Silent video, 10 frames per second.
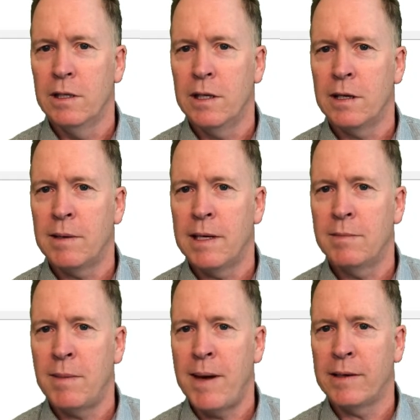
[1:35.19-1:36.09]
hang on,
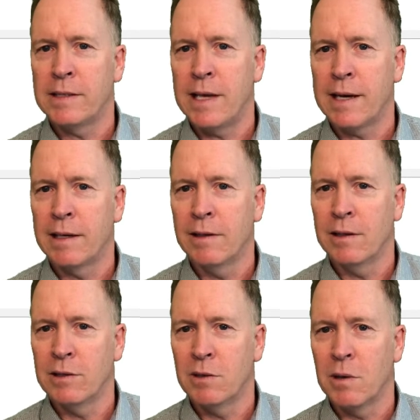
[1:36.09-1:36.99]
my mouse is acting a
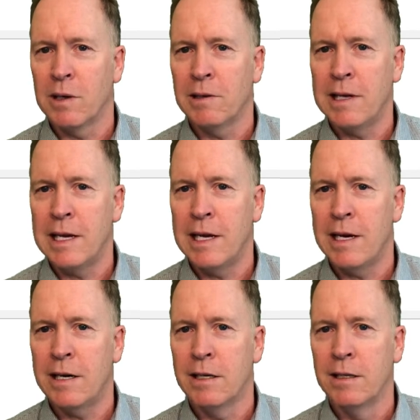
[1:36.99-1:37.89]
little squirrely
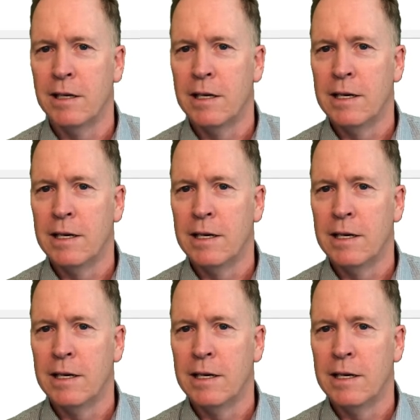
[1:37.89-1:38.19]
here.